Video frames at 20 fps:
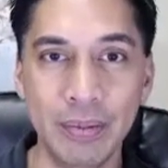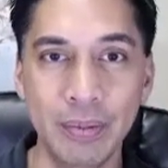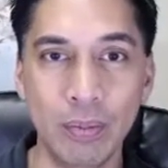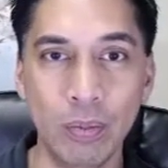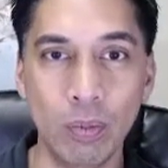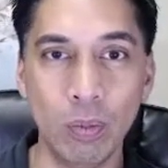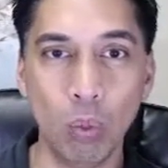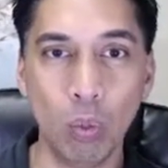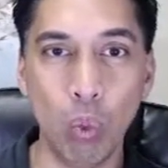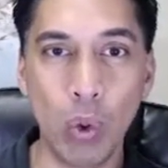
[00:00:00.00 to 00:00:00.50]

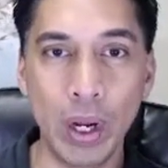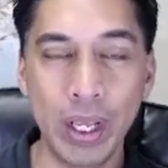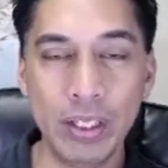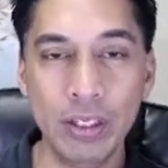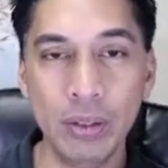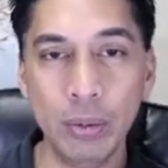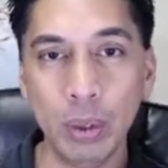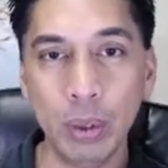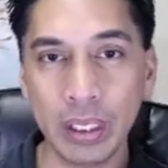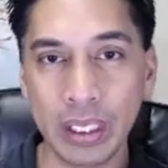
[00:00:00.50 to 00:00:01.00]
When you
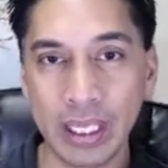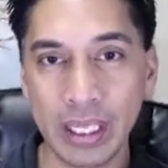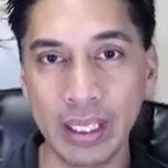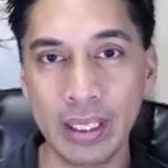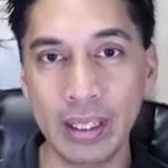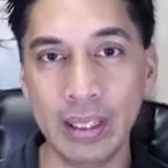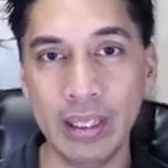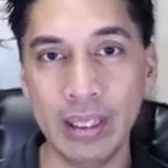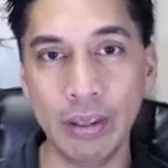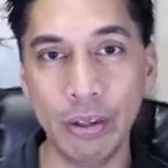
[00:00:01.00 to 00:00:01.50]
were getting
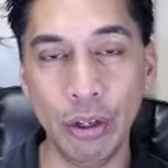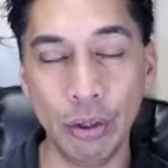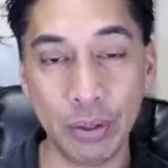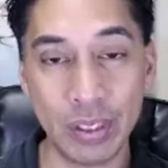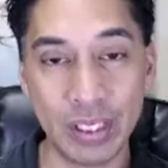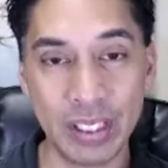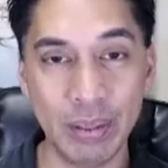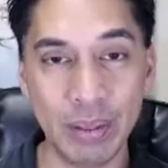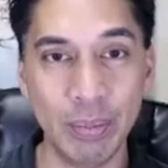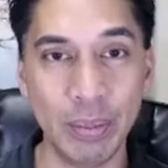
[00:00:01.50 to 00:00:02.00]
those
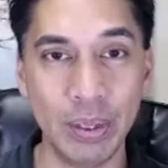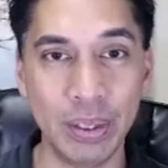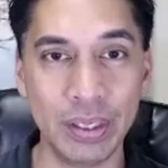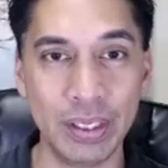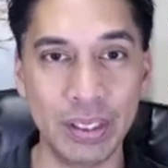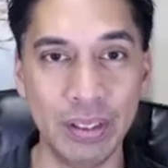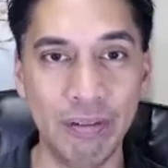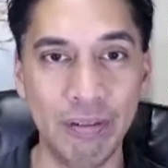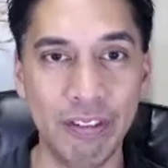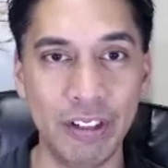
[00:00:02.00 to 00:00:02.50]
symbols in the
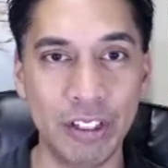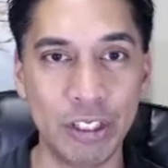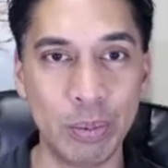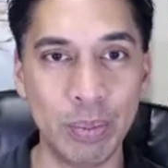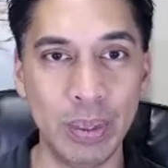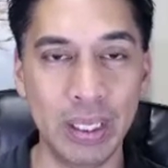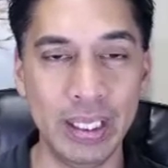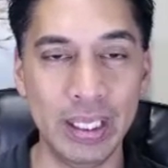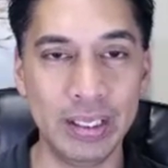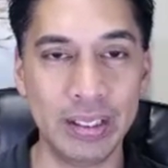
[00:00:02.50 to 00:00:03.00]
first
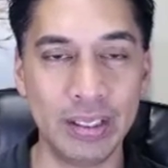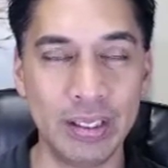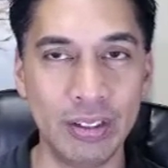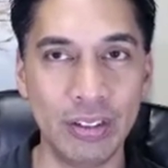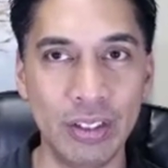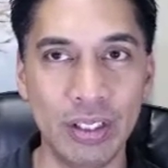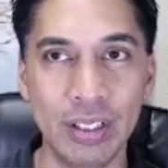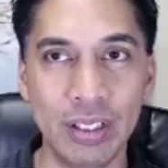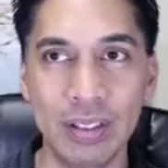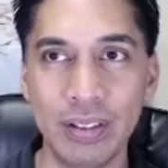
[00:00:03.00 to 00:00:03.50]
place, such
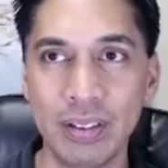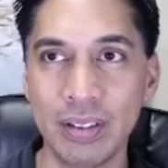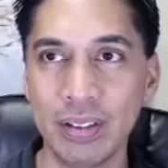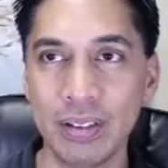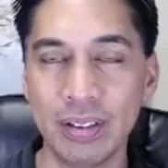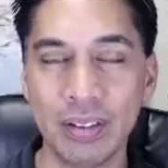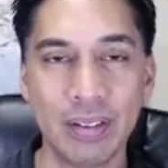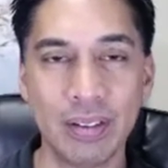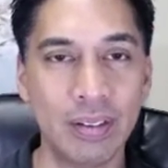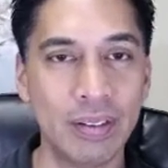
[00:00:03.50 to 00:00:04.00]
as,
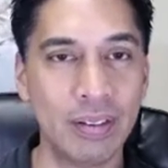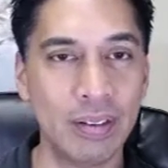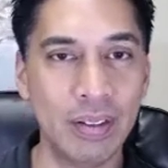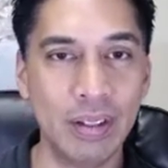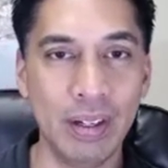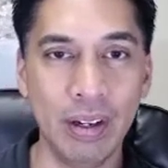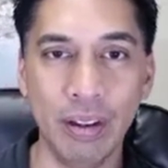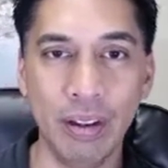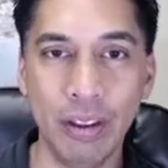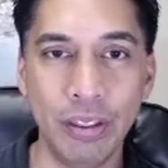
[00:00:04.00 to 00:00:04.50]

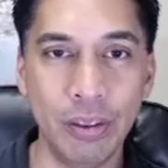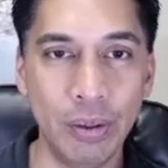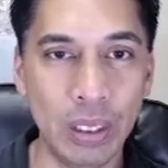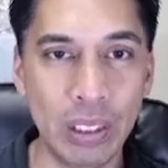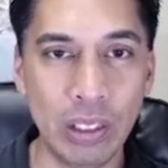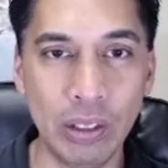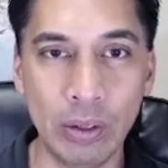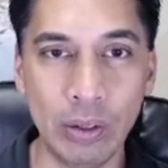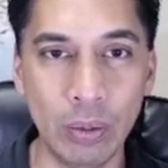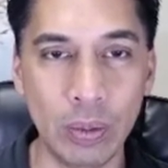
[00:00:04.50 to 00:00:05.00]
the
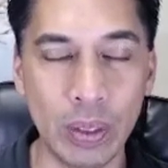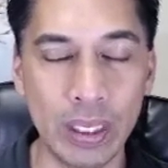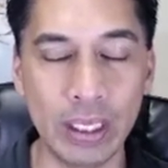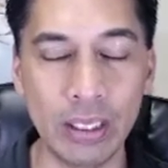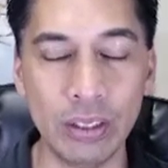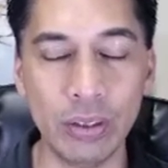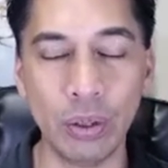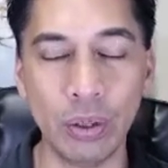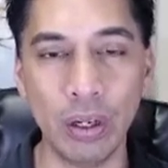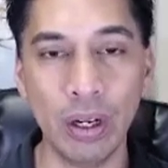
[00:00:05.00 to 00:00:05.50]
333s,
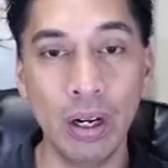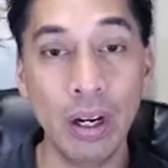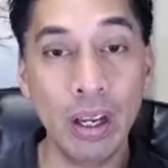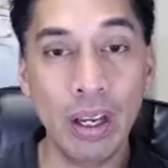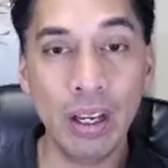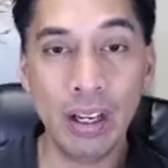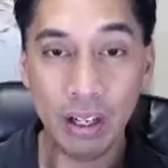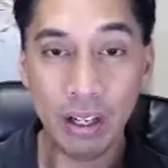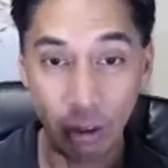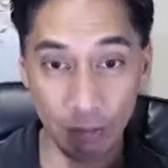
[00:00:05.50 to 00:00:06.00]
or,
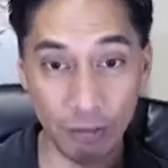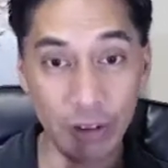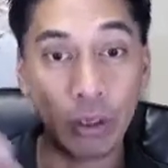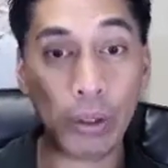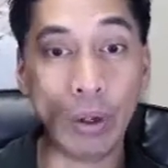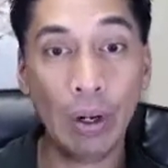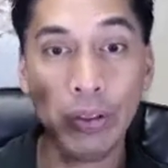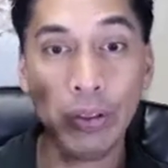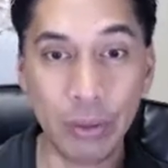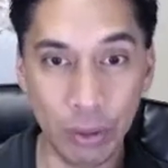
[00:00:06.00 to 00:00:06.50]
if you're going
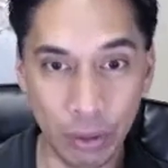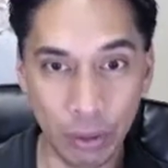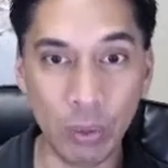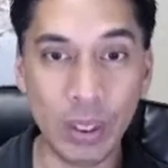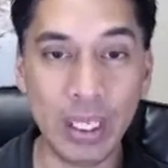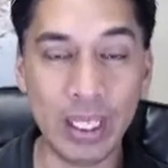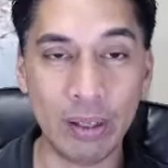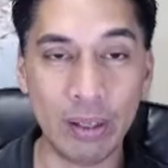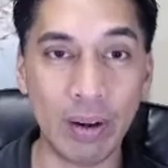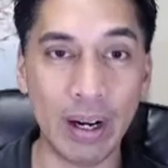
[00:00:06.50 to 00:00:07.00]
through the week, right?